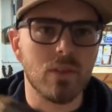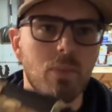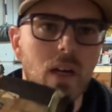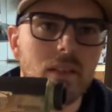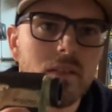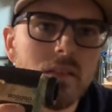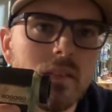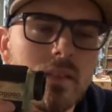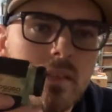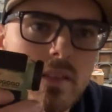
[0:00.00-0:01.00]
this button,
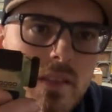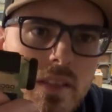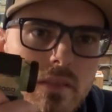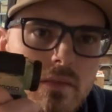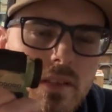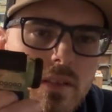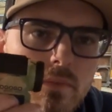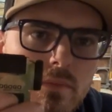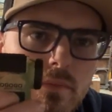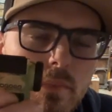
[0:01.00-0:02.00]
just
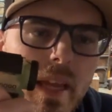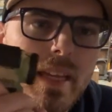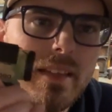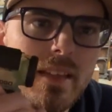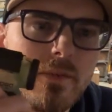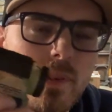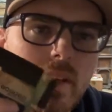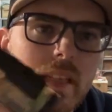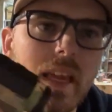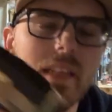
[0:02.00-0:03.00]
make a
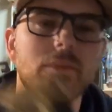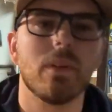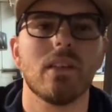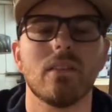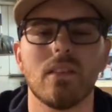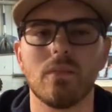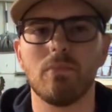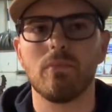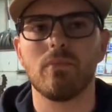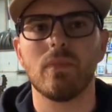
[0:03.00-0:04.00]
different case, because
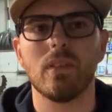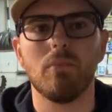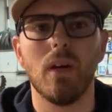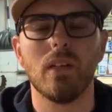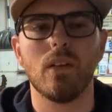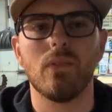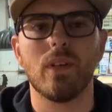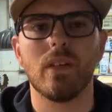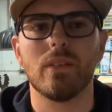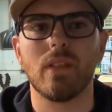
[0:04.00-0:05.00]
this button
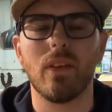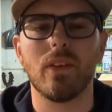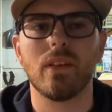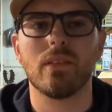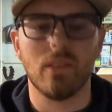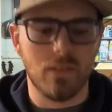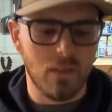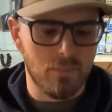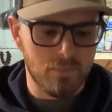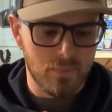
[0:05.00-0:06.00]
over here is nothing. It's just
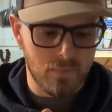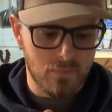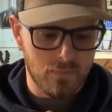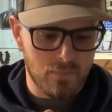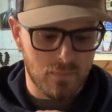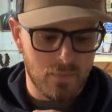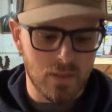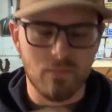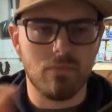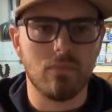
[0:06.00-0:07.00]

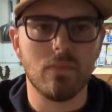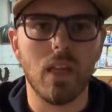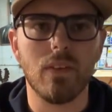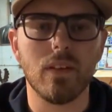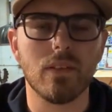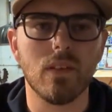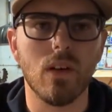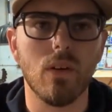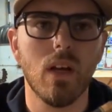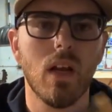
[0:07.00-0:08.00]
nothing.
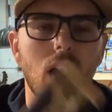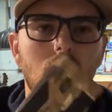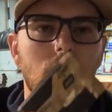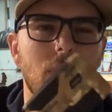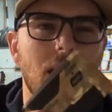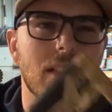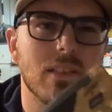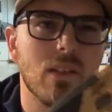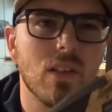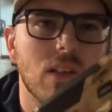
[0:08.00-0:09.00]
So that
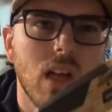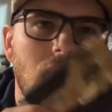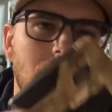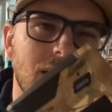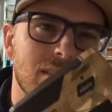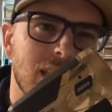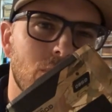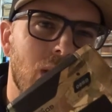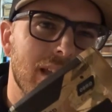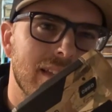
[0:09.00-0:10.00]
is I
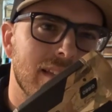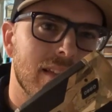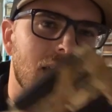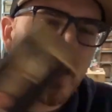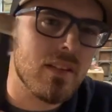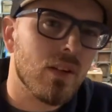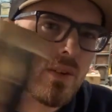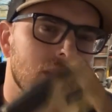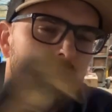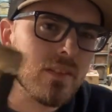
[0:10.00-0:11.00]
understand why they did that.
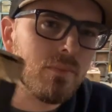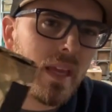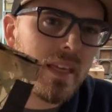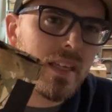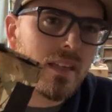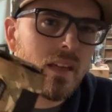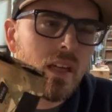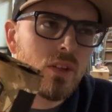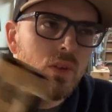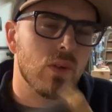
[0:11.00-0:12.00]
No sense of making
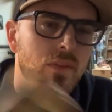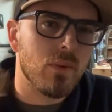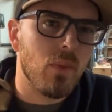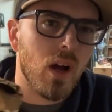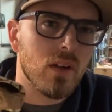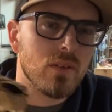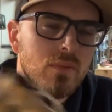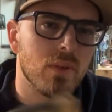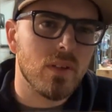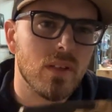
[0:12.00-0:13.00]
2 different
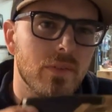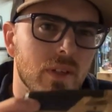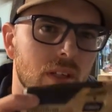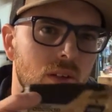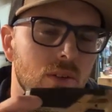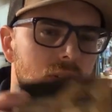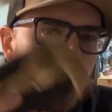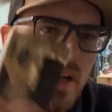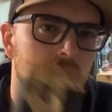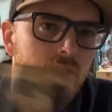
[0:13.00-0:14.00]
models, but if you're going to include the
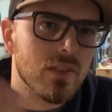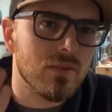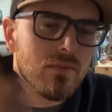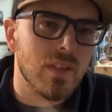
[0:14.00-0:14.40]
button, just